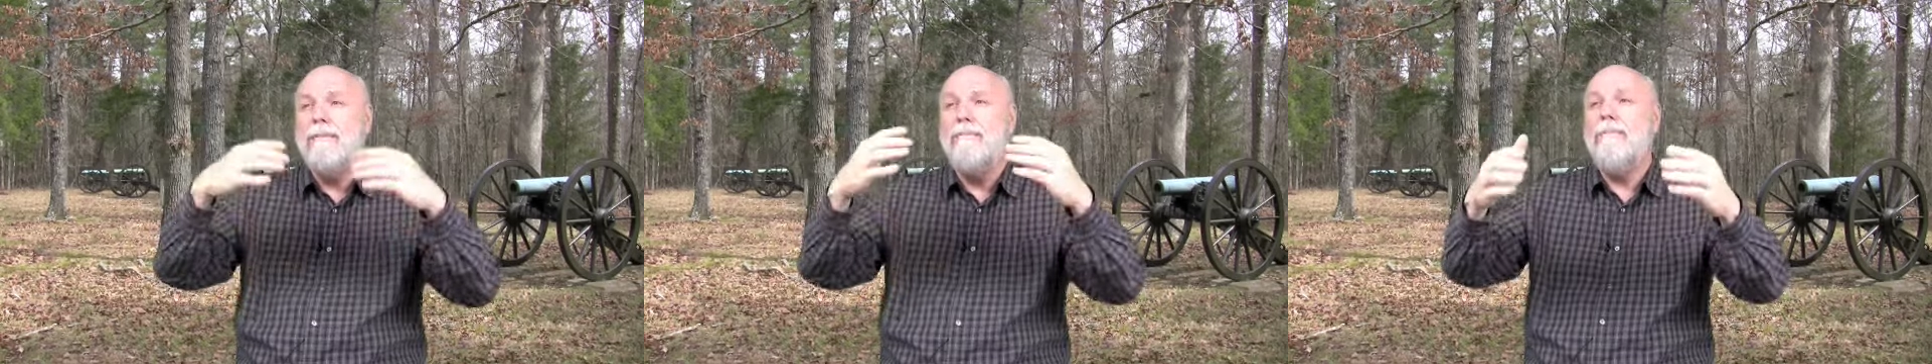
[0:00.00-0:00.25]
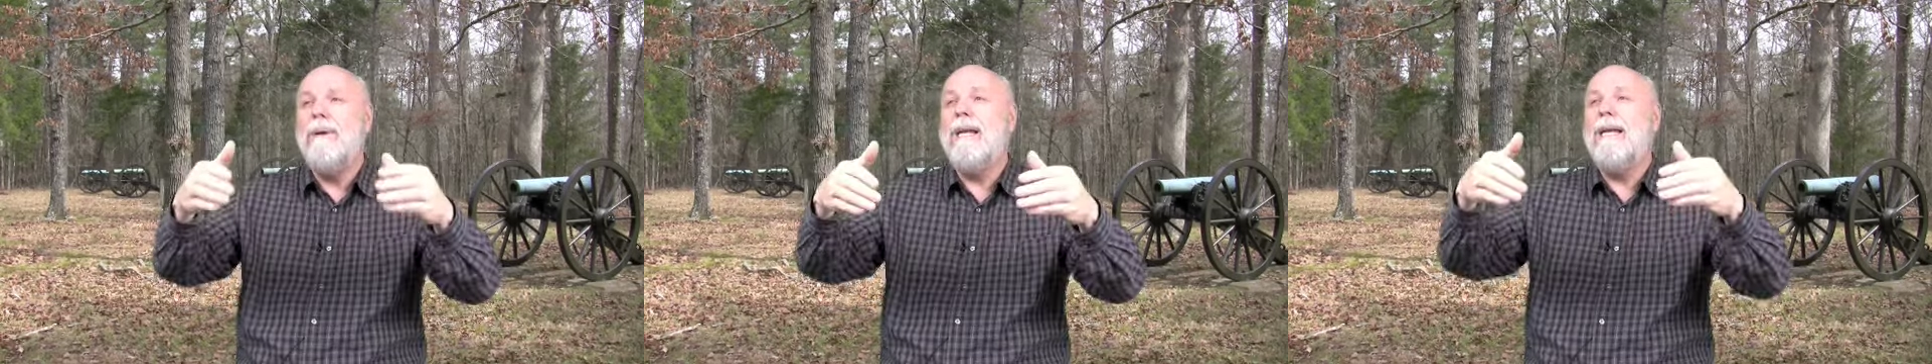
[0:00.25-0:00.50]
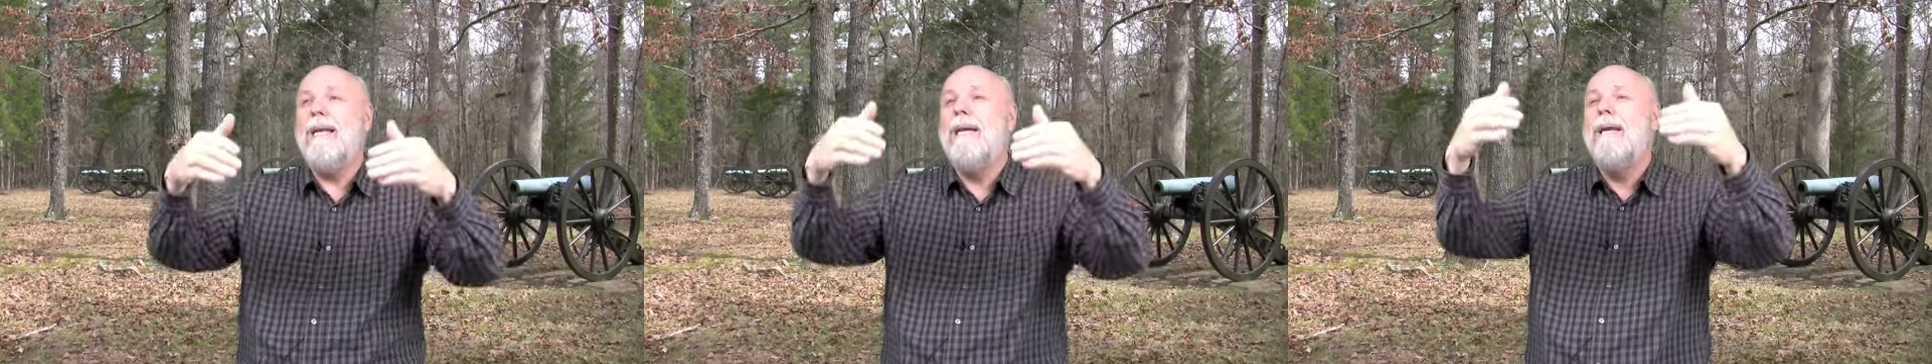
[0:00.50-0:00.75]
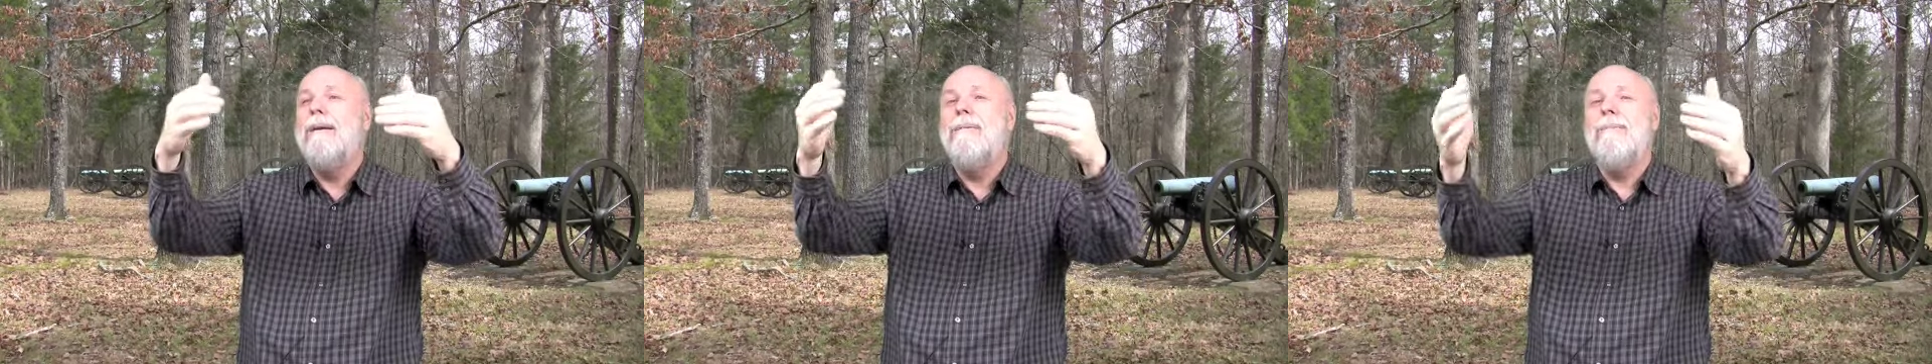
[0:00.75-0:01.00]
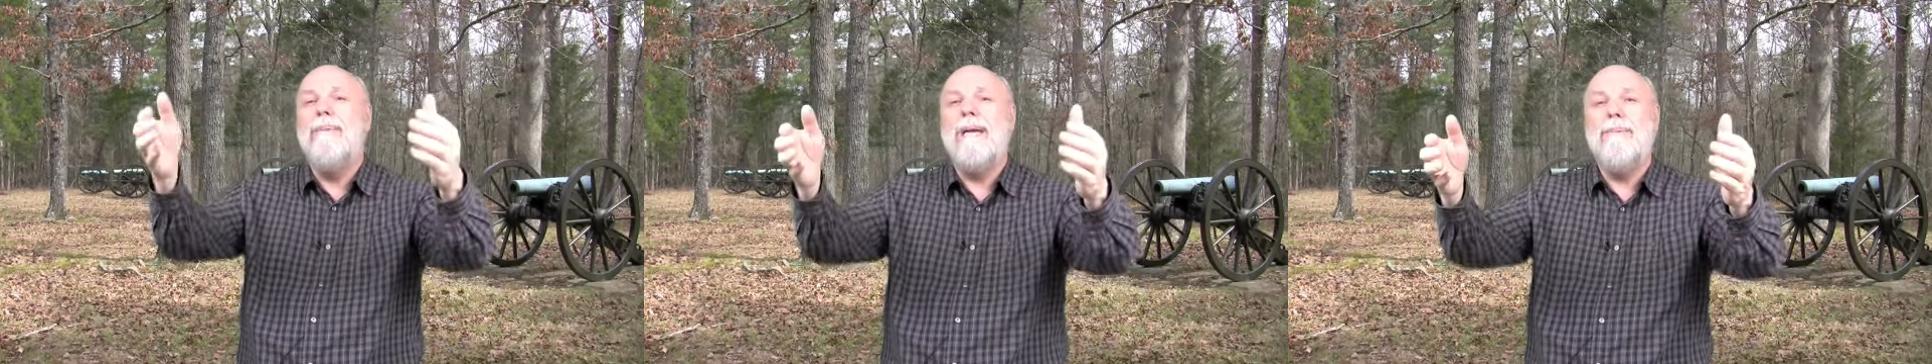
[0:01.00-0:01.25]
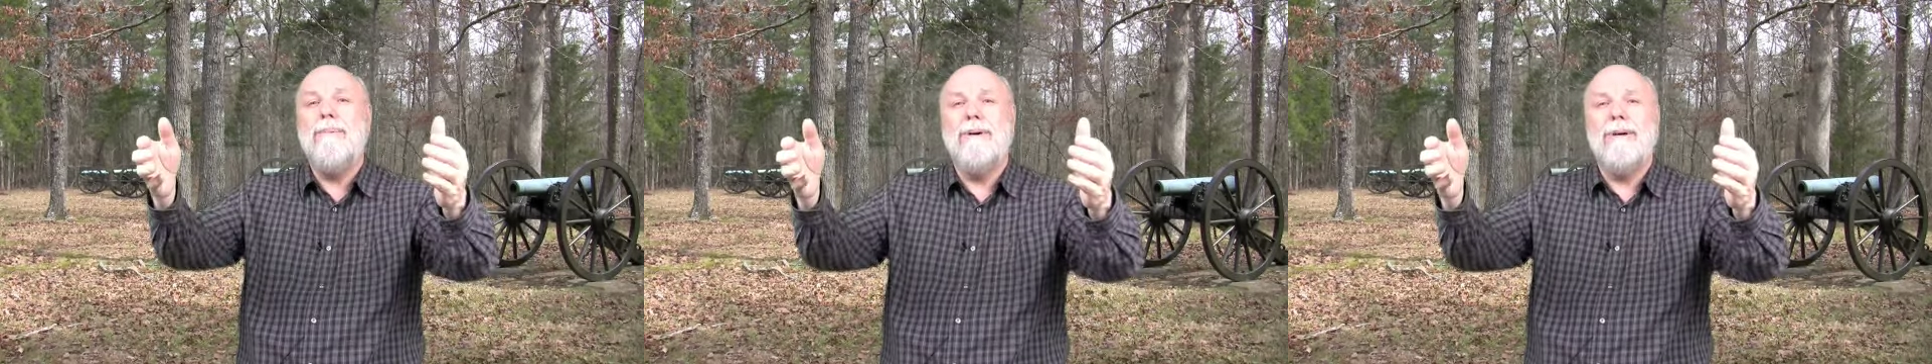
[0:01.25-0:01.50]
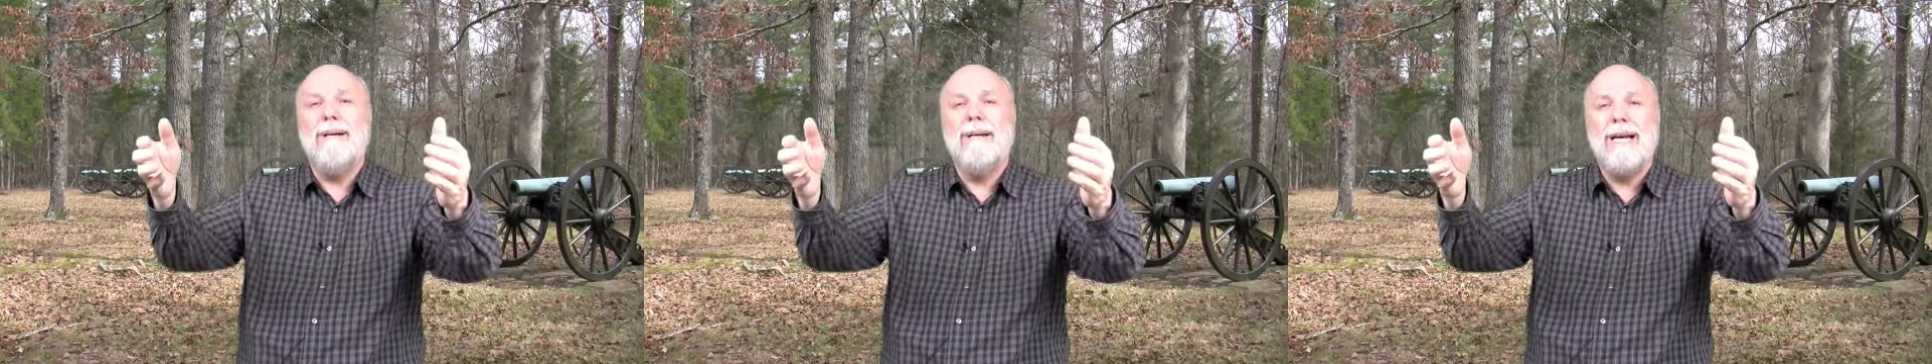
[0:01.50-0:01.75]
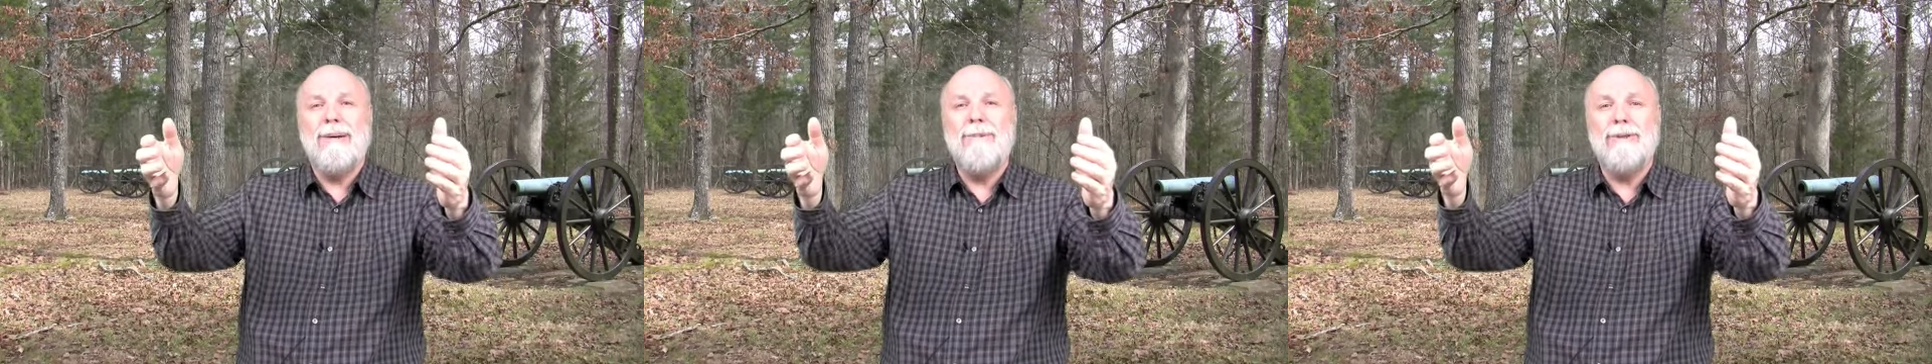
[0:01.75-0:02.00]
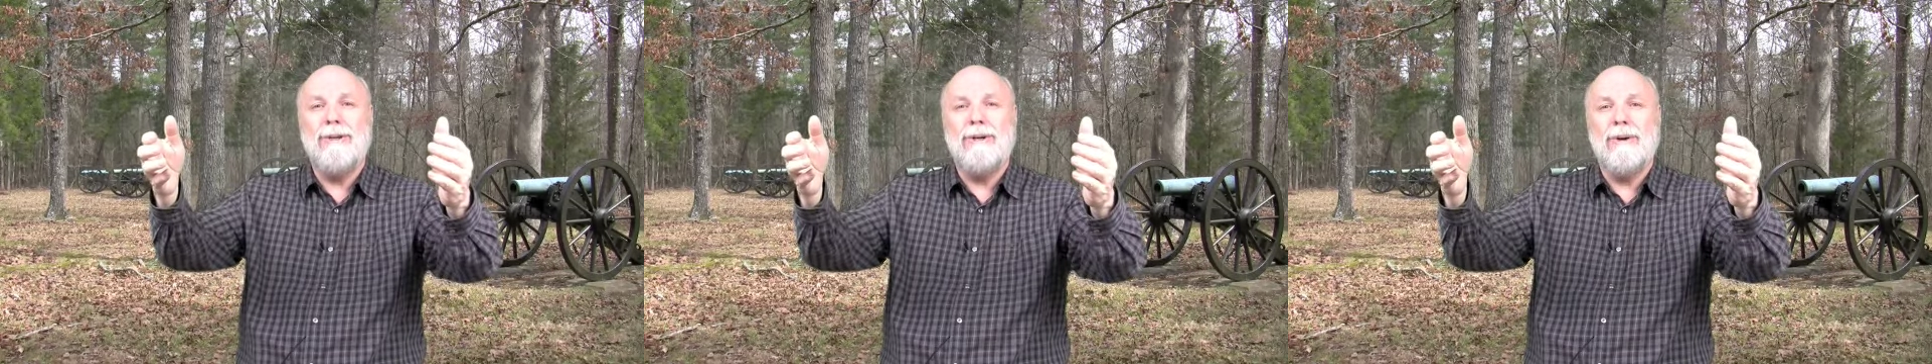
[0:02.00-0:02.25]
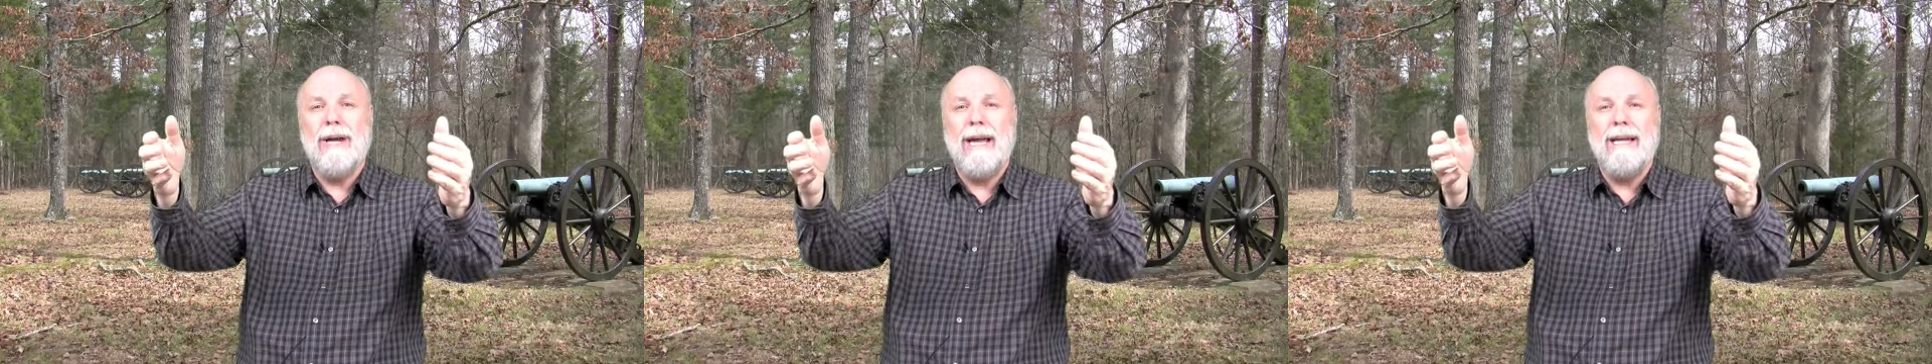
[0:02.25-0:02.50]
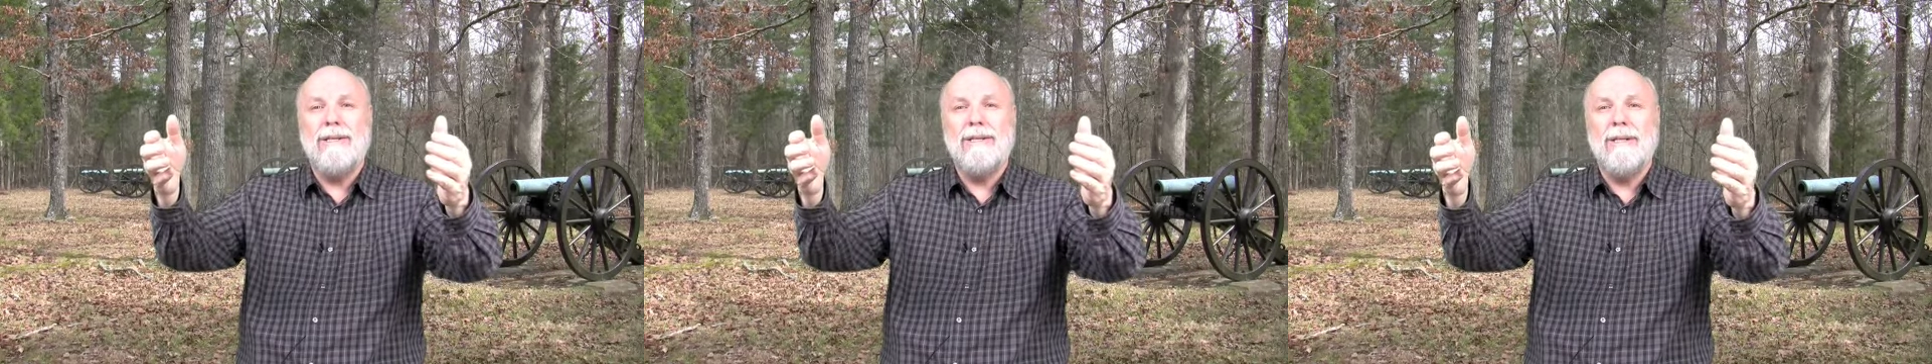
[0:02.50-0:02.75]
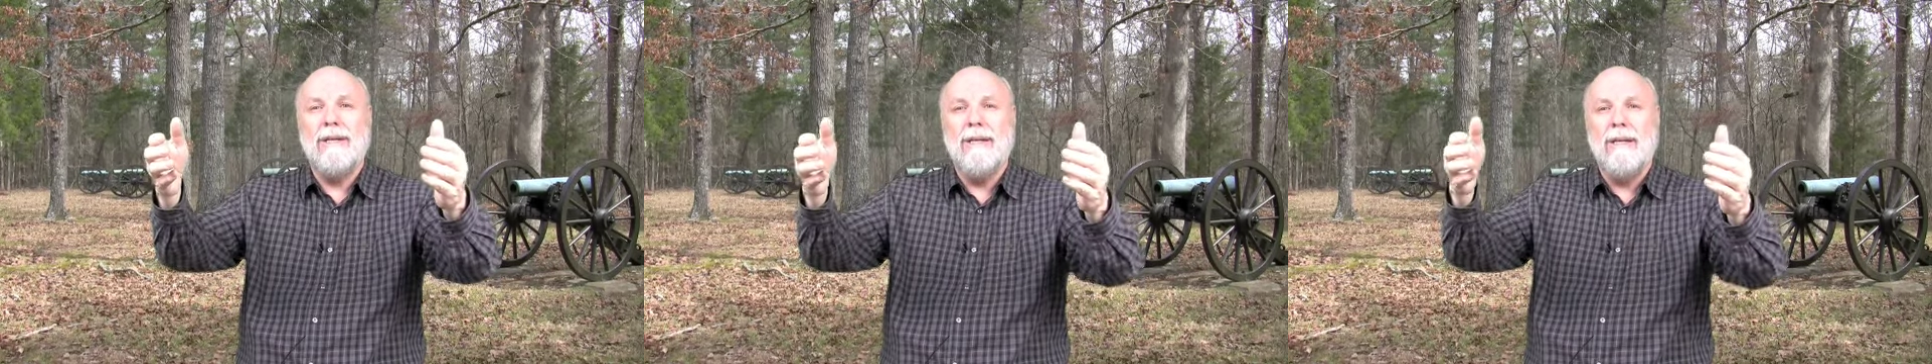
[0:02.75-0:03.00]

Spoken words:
many people come to Christ.